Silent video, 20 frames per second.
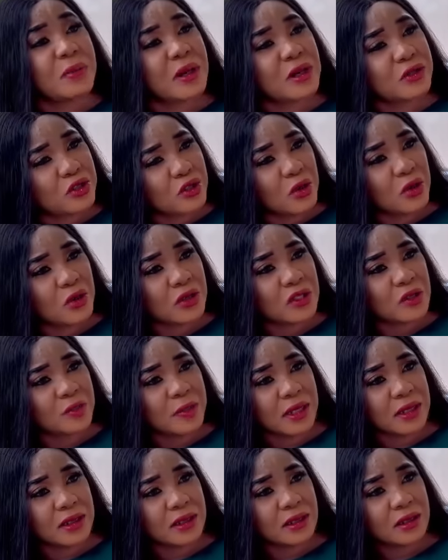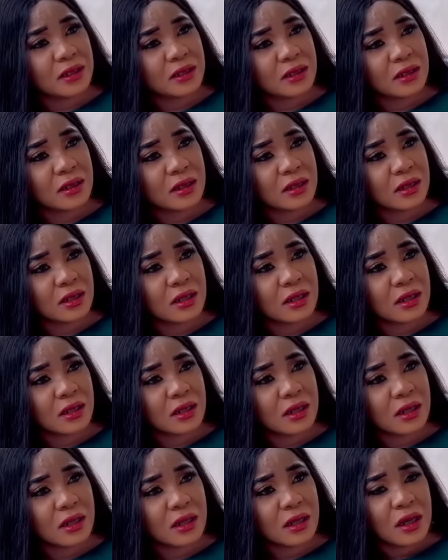What about your husband?
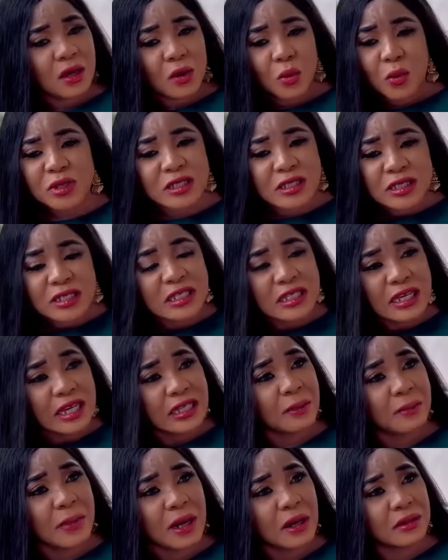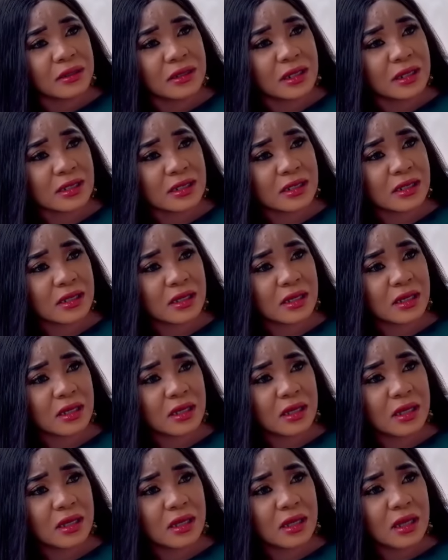What is he saying about
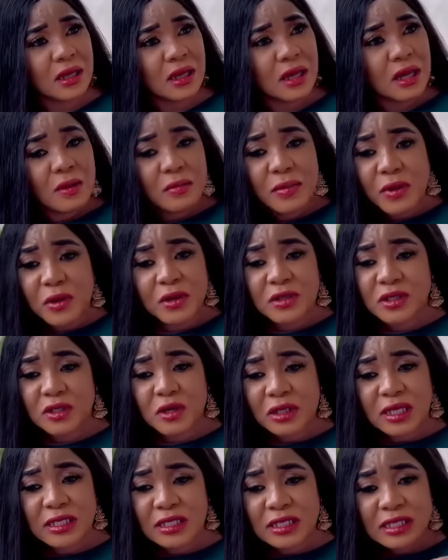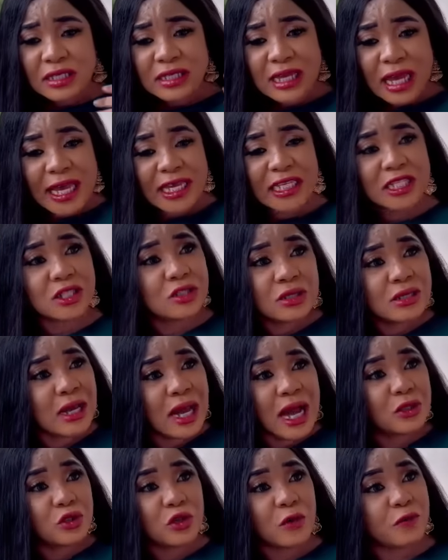this? Because all these things are
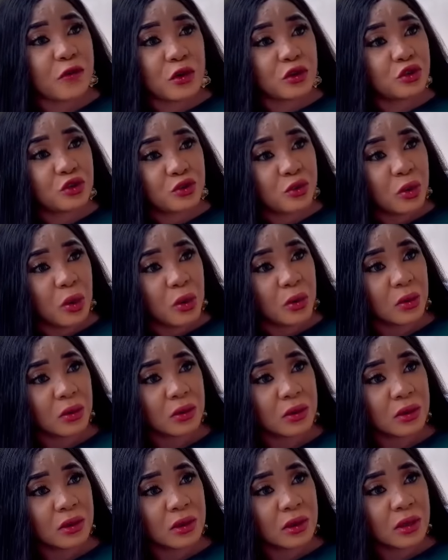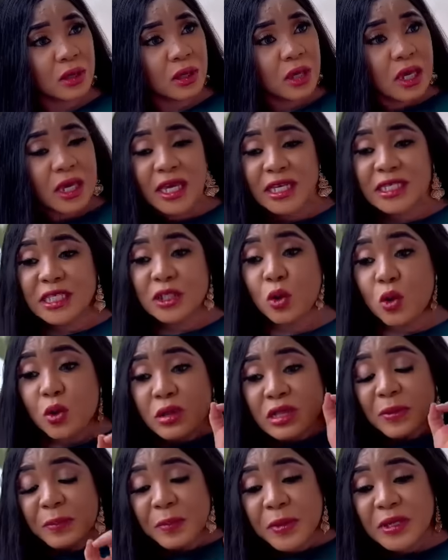getting out of control.
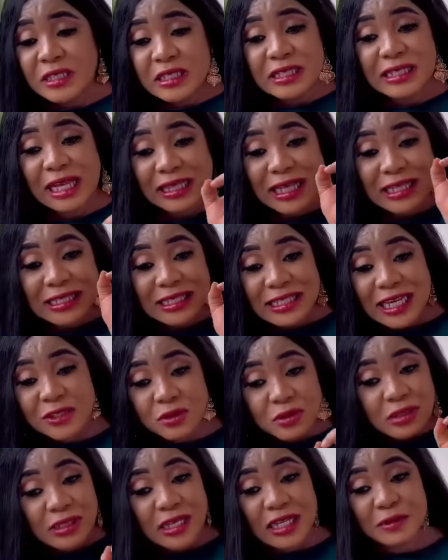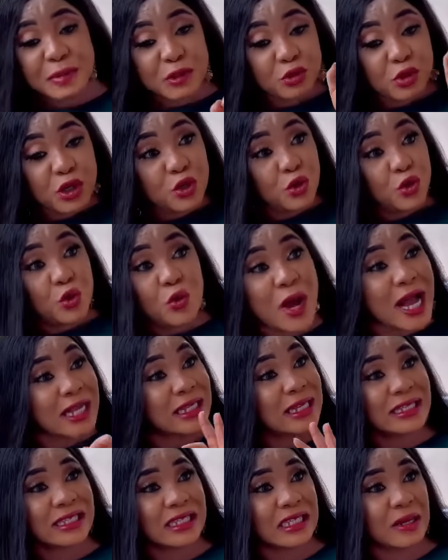He's the only person that can settle things between
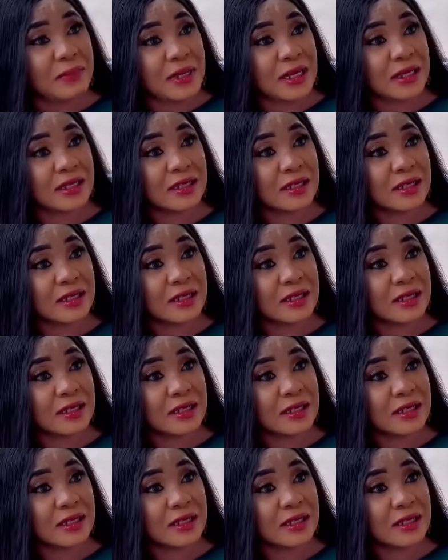you and his